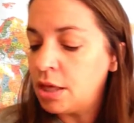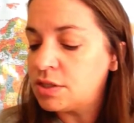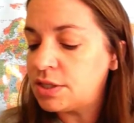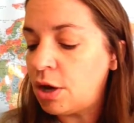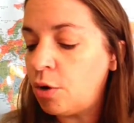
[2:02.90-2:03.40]

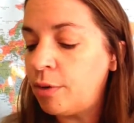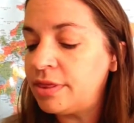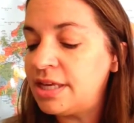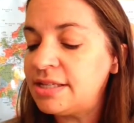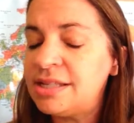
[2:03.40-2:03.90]
So
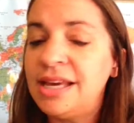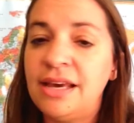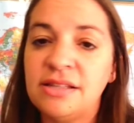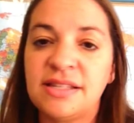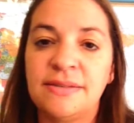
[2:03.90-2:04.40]
this
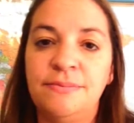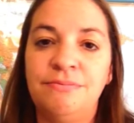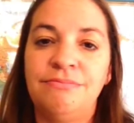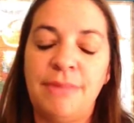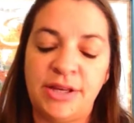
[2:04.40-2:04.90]
is
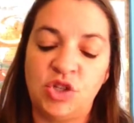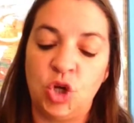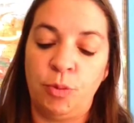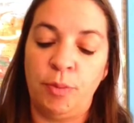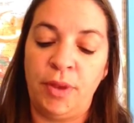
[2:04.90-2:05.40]
my
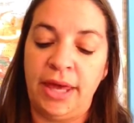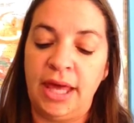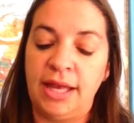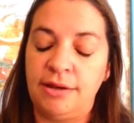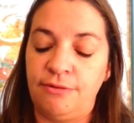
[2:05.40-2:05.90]
super
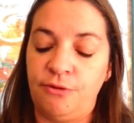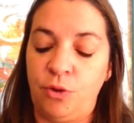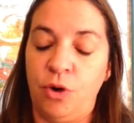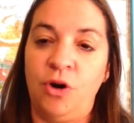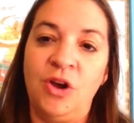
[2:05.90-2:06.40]
blend
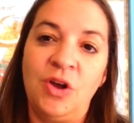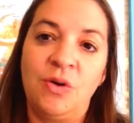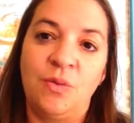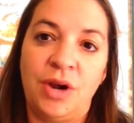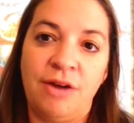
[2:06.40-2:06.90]
for
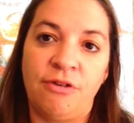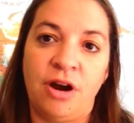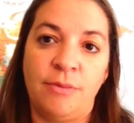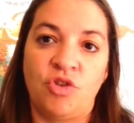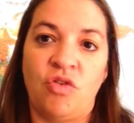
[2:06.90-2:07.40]

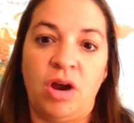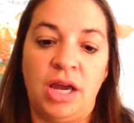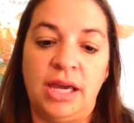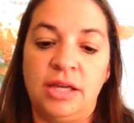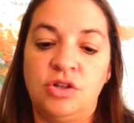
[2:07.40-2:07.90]
whenever I'm
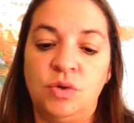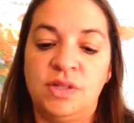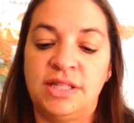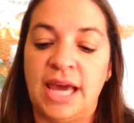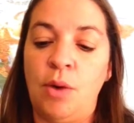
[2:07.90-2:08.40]
trying to
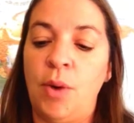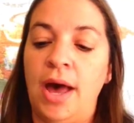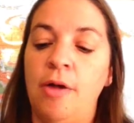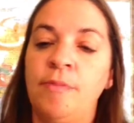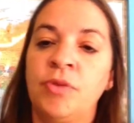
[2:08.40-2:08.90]
stay
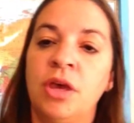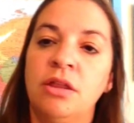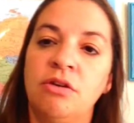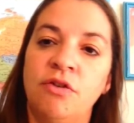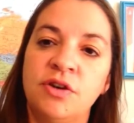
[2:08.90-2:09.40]
well.
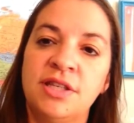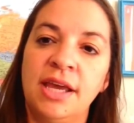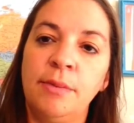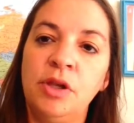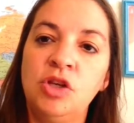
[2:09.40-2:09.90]
The first
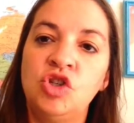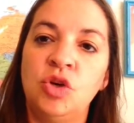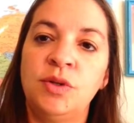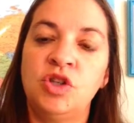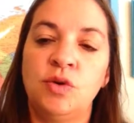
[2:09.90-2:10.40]
thing I'm going to
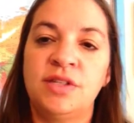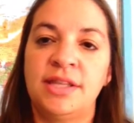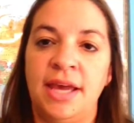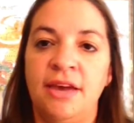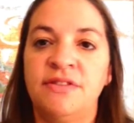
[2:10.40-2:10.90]
do is use
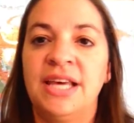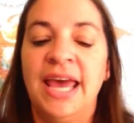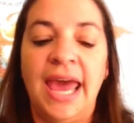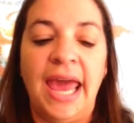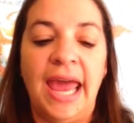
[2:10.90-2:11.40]
Thieves.
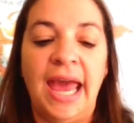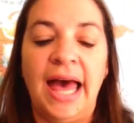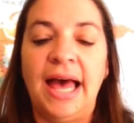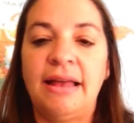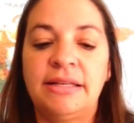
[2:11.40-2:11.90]

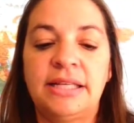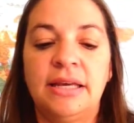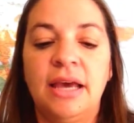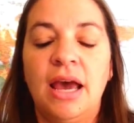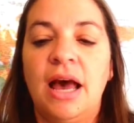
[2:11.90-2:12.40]
And
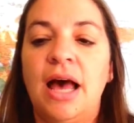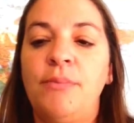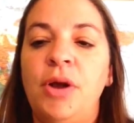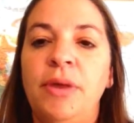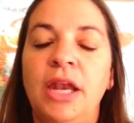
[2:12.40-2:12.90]

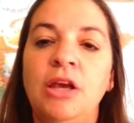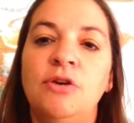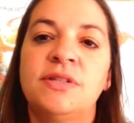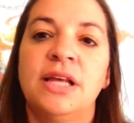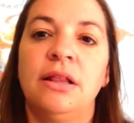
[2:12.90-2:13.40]
I'm probably going to
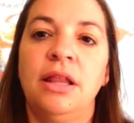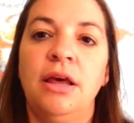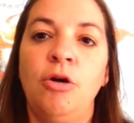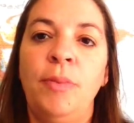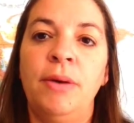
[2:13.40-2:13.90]
use a
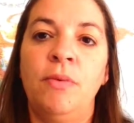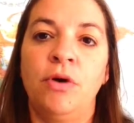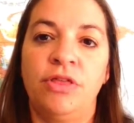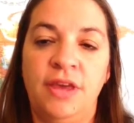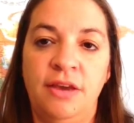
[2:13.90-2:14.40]
little bit
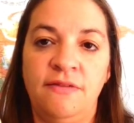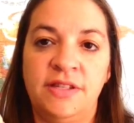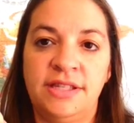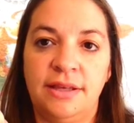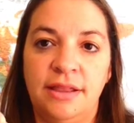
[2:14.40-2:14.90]
more
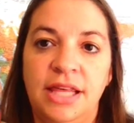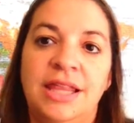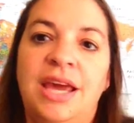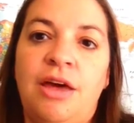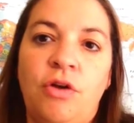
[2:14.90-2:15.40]
Thieves
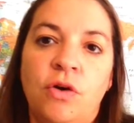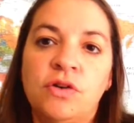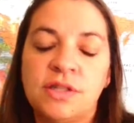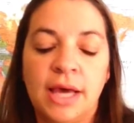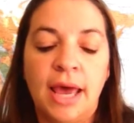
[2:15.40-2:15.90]
than the
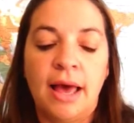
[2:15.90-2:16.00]
others.